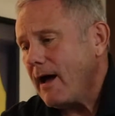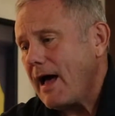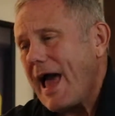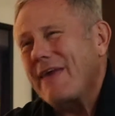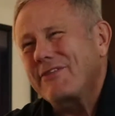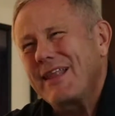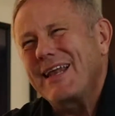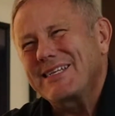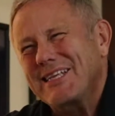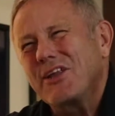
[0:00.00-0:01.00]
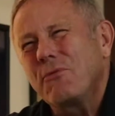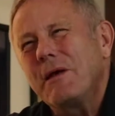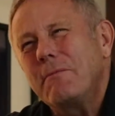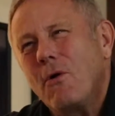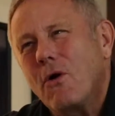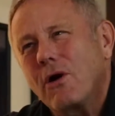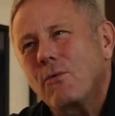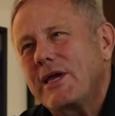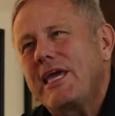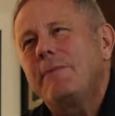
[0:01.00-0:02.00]
athletics a little bit
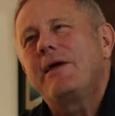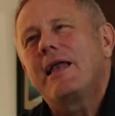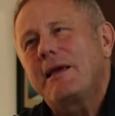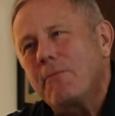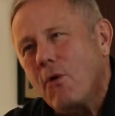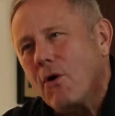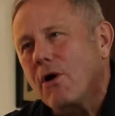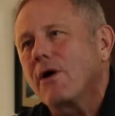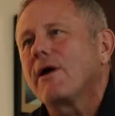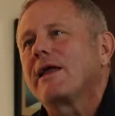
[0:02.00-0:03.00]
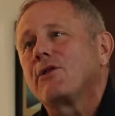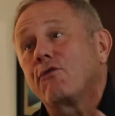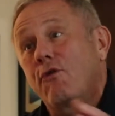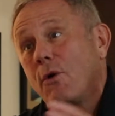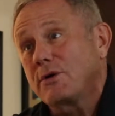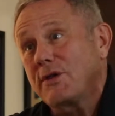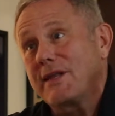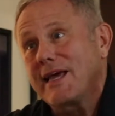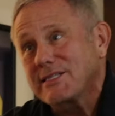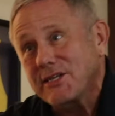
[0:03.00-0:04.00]
more, we keep getting more and look forward to
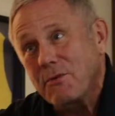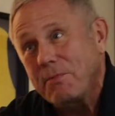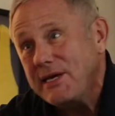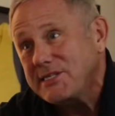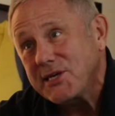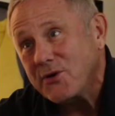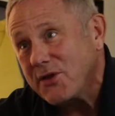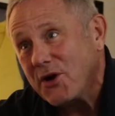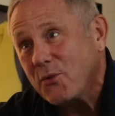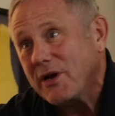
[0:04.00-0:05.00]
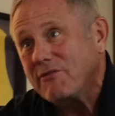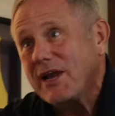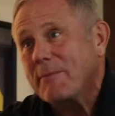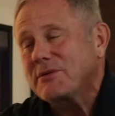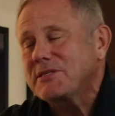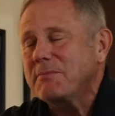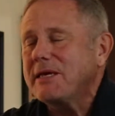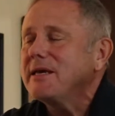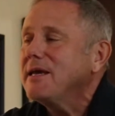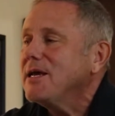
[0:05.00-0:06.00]
the next little piece here or there, whatever it happens to
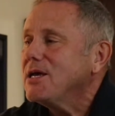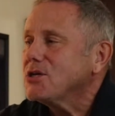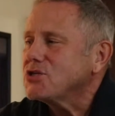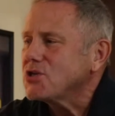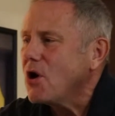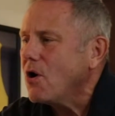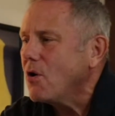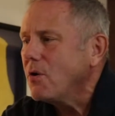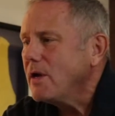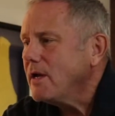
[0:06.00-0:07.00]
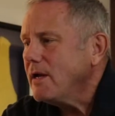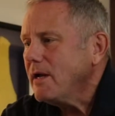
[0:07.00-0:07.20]
be. So